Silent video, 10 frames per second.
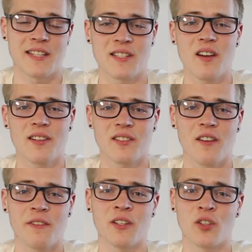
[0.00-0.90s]
Saison is
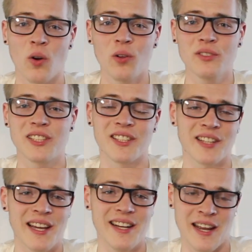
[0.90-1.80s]
often gold to
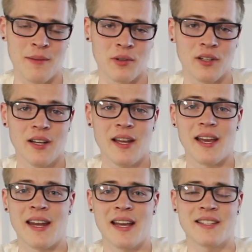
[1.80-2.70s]
light amber
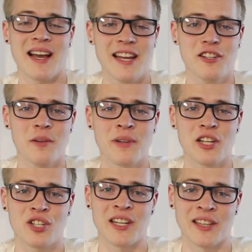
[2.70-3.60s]
and has high
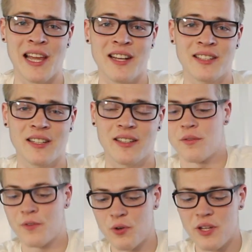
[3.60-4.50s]
carbonation and lactic,
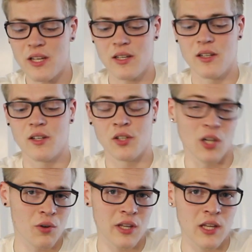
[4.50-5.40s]
fruity,
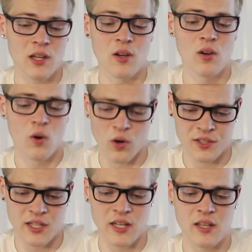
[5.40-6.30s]
goaty,
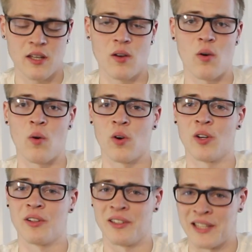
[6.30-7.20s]
horsey,
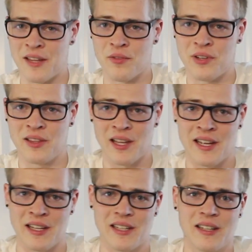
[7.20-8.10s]
or
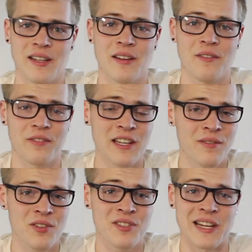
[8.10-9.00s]
leathery-like
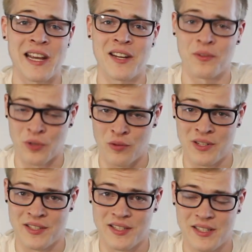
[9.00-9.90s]
flavors and
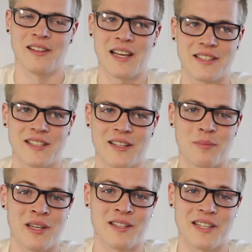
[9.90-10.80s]
aromas. Lactic
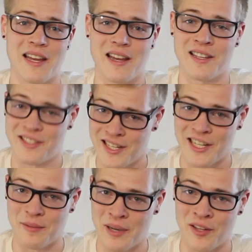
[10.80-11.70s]
means
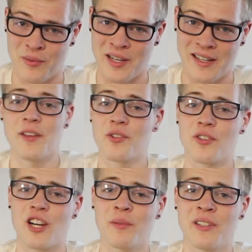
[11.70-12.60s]
acidic, by the way. These are
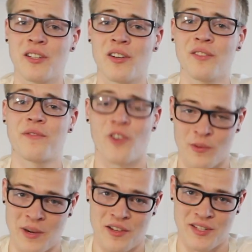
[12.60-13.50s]
commonly called
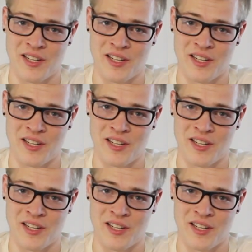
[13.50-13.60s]
farmhouse